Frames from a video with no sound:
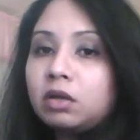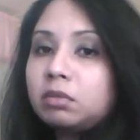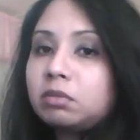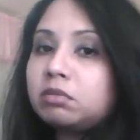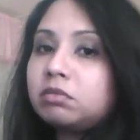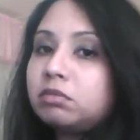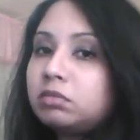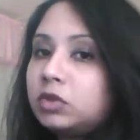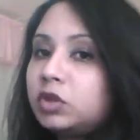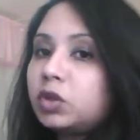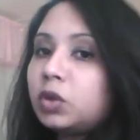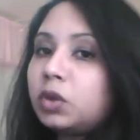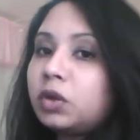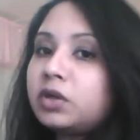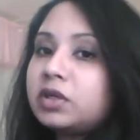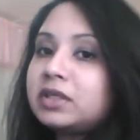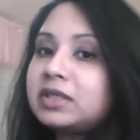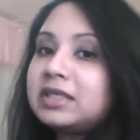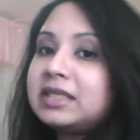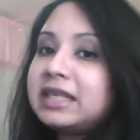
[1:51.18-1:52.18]
your
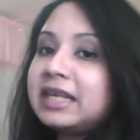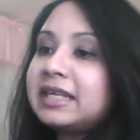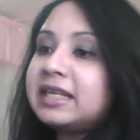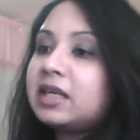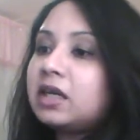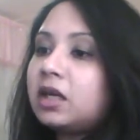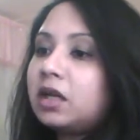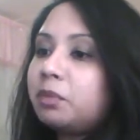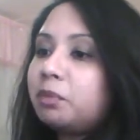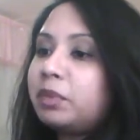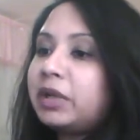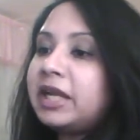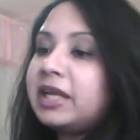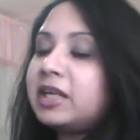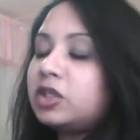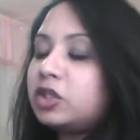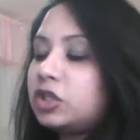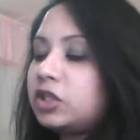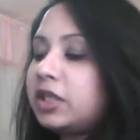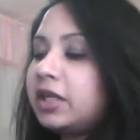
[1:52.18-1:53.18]
data
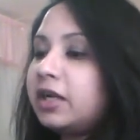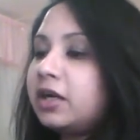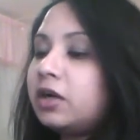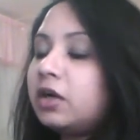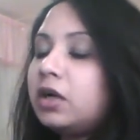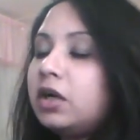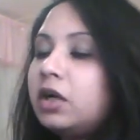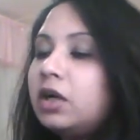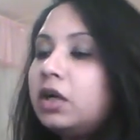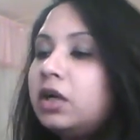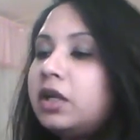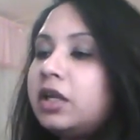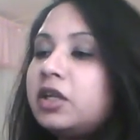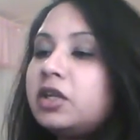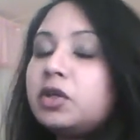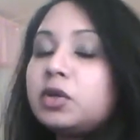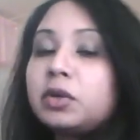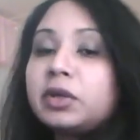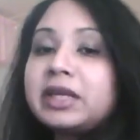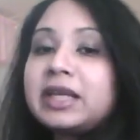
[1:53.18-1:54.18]
page there in
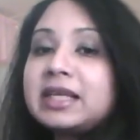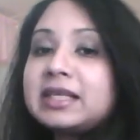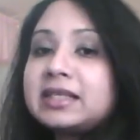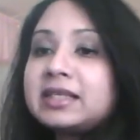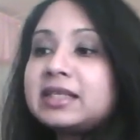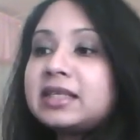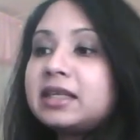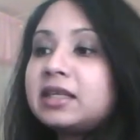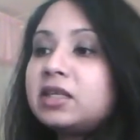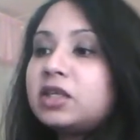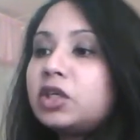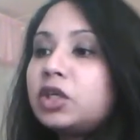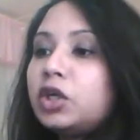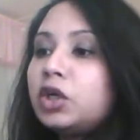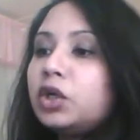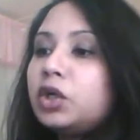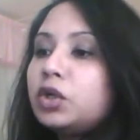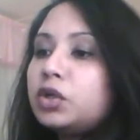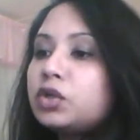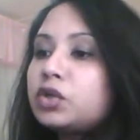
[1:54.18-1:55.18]
your case study.
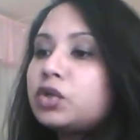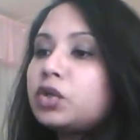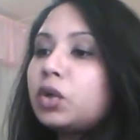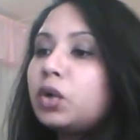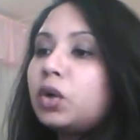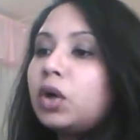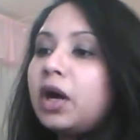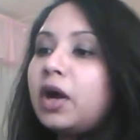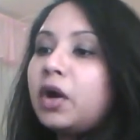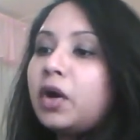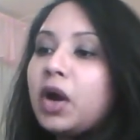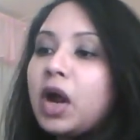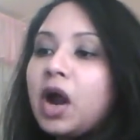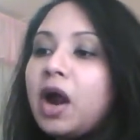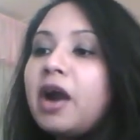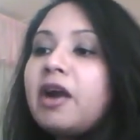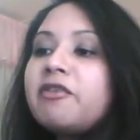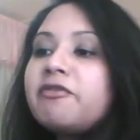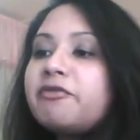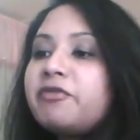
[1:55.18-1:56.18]
So our
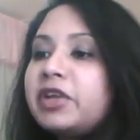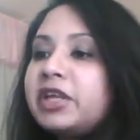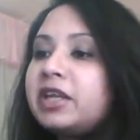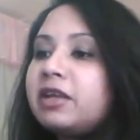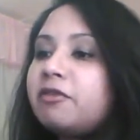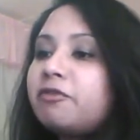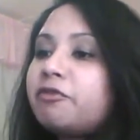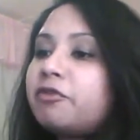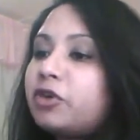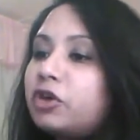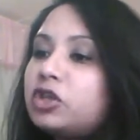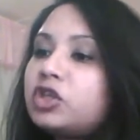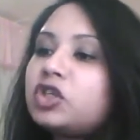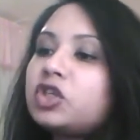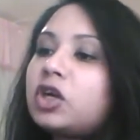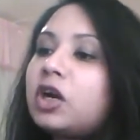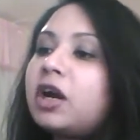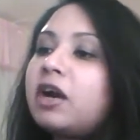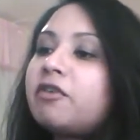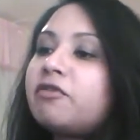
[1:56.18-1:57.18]
RV, first
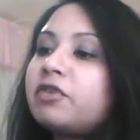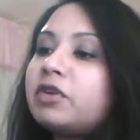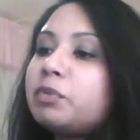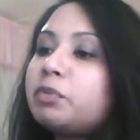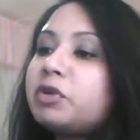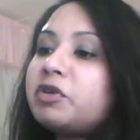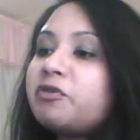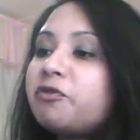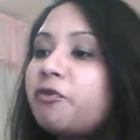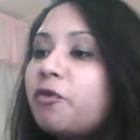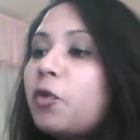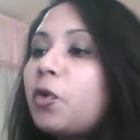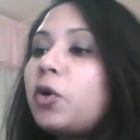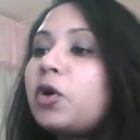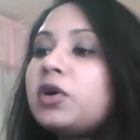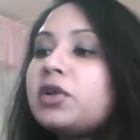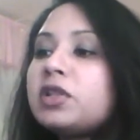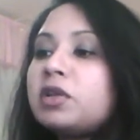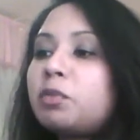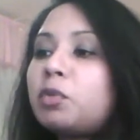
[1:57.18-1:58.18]
RV before
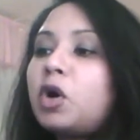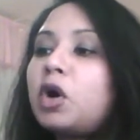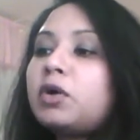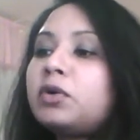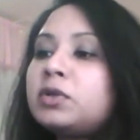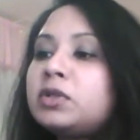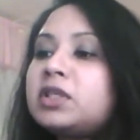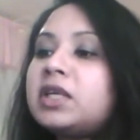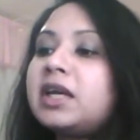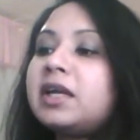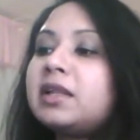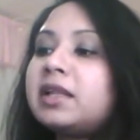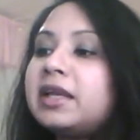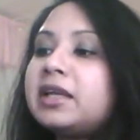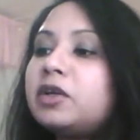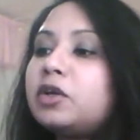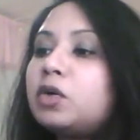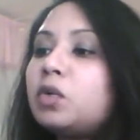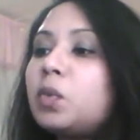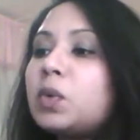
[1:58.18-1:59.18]
the
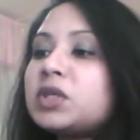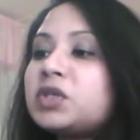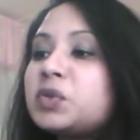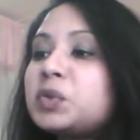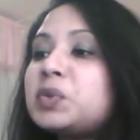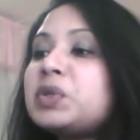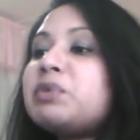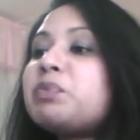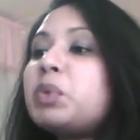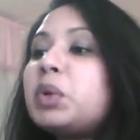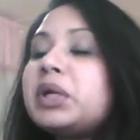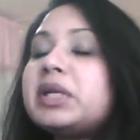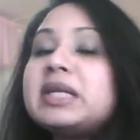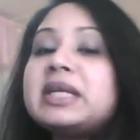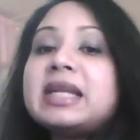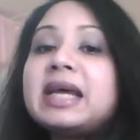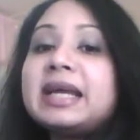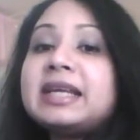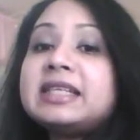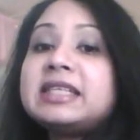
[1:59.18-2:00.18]
bronchodilator, was
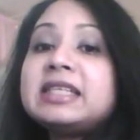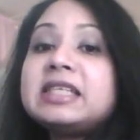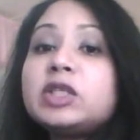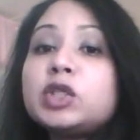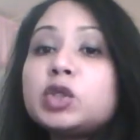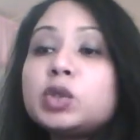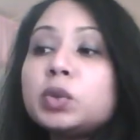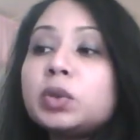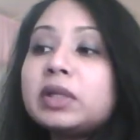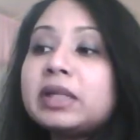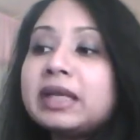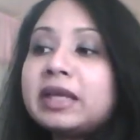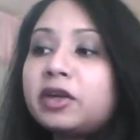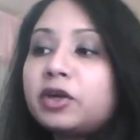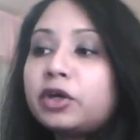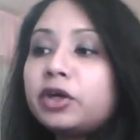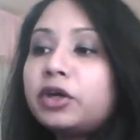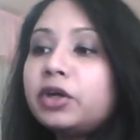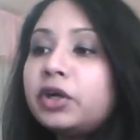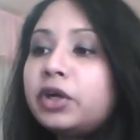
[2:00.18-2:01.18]
3.92
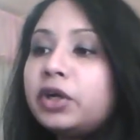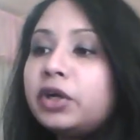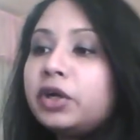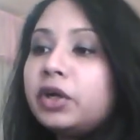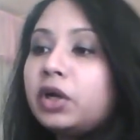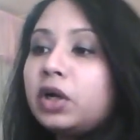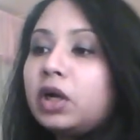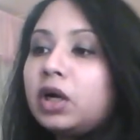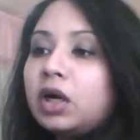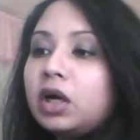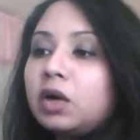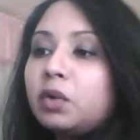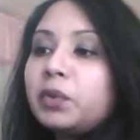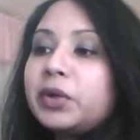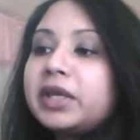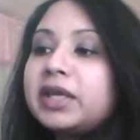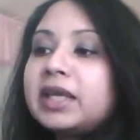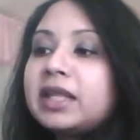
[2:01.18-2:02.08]
liter. We get